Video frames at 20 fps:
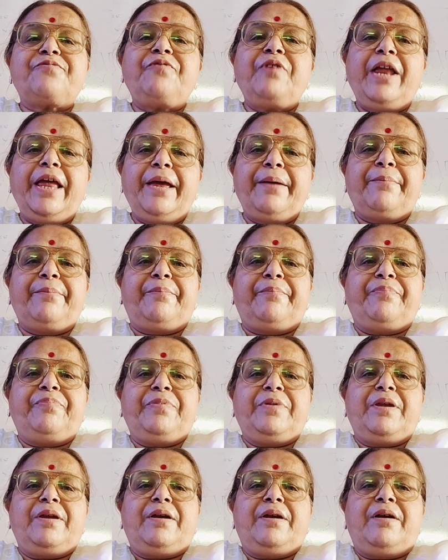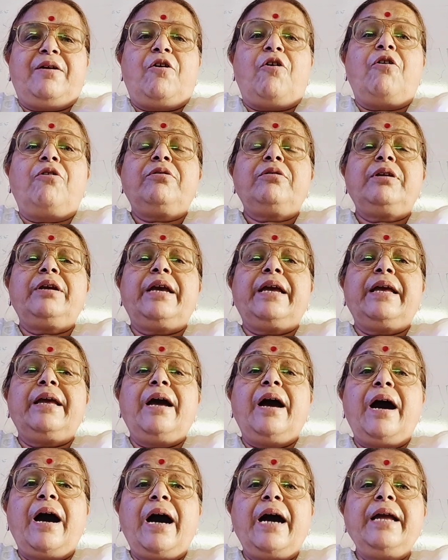flame, on
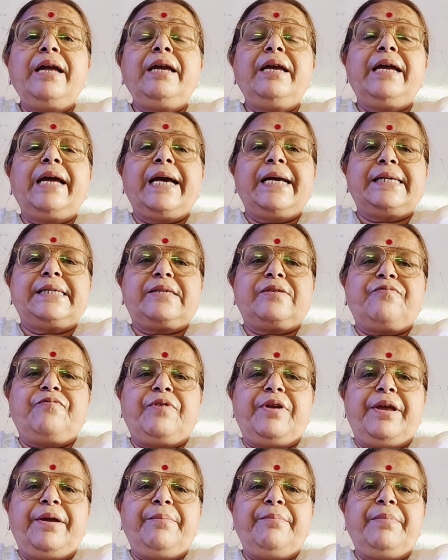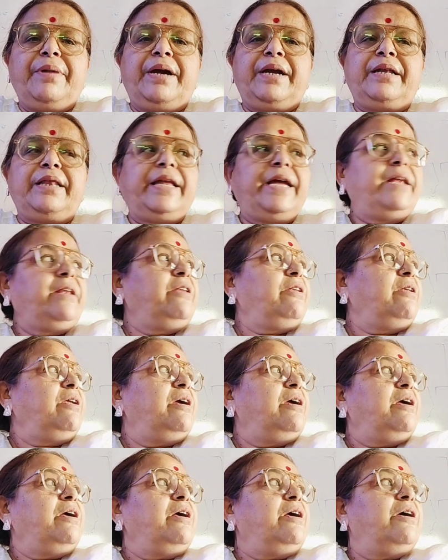high gas flame, and then
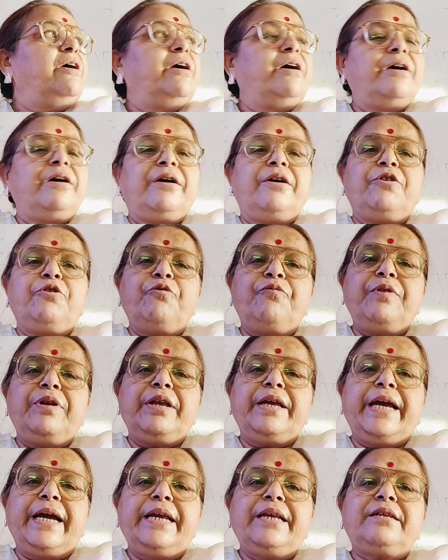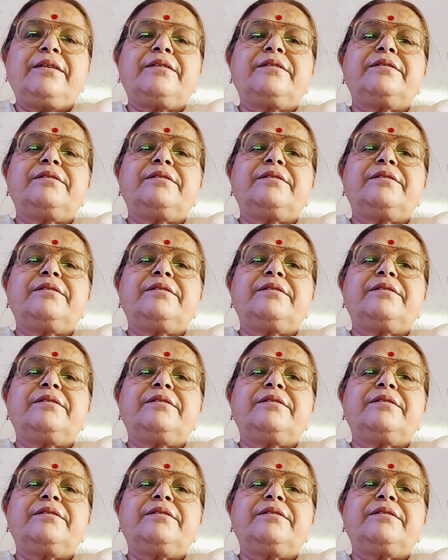you will get